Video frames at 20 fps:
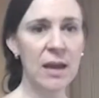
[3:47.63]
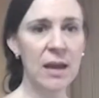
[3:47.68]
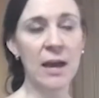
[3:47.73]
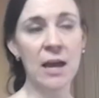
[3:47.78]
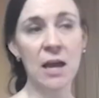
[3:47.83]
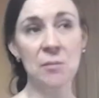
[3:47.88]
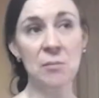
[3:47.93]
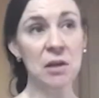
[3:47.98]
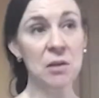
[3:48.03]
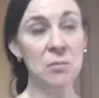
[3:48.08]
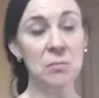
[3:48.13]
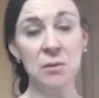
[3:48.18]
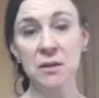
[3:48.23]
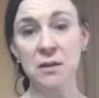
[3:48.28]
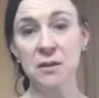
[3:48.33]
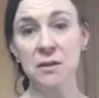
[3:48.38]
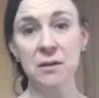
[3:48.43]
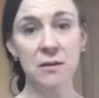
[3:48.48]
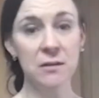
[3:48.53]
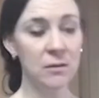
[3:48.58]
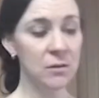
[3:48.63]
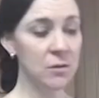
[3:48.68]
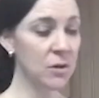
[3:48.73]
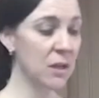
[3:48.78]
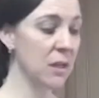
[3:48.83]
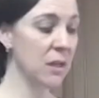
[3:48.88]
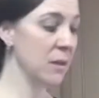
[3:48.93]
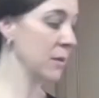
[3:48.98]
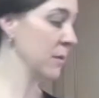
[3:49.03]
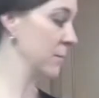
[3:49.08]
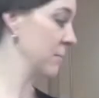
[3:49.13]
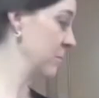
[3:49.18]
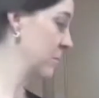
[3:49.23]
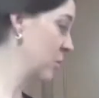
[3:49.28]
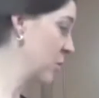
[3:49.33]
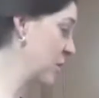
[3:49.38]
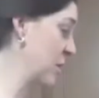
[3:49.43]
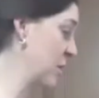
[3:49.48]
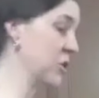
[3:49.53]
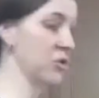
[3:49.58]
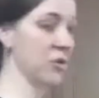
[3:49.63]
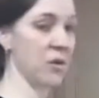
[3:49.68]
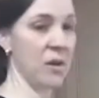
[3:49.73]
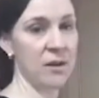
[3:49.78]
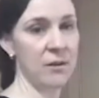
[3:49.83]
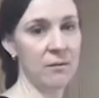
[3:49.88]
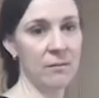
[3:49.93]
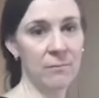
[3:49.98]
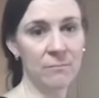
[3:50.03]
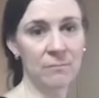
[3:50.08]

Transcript: It could be a cookie tray.